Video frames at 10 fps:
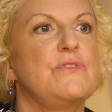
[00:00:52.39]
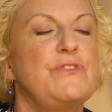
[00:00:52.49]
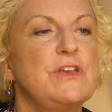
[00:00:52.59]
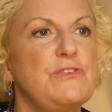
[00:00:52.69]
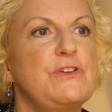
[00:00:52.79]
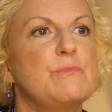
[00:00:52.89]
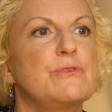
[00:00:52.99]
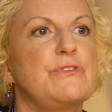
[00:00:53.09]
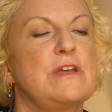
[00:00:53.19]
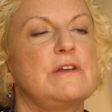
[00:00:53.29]

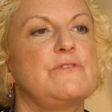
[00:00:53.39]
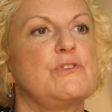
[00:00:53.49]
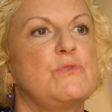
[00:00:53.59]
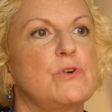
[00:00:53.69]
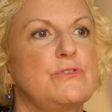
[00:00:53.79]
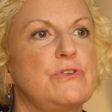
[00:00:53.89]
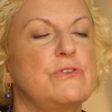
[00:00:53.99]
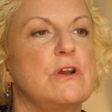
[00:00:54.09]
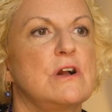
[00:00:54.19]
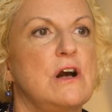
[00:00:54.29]
60% of divorces
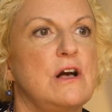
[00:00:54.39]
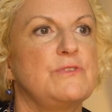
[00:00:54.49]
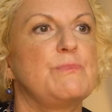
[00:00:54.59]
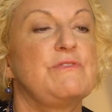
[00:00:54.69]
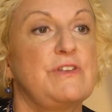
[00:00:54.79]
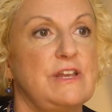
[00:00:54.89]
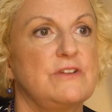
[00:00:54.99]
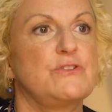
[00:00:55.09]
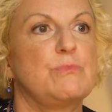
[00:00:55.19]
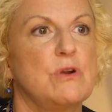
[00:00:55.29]
are caused by
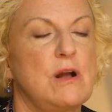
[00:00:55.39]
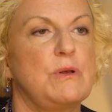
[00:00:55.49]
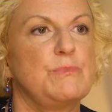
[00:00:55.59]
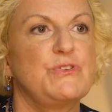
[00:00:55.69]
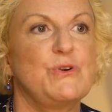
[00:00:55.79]
financial problems.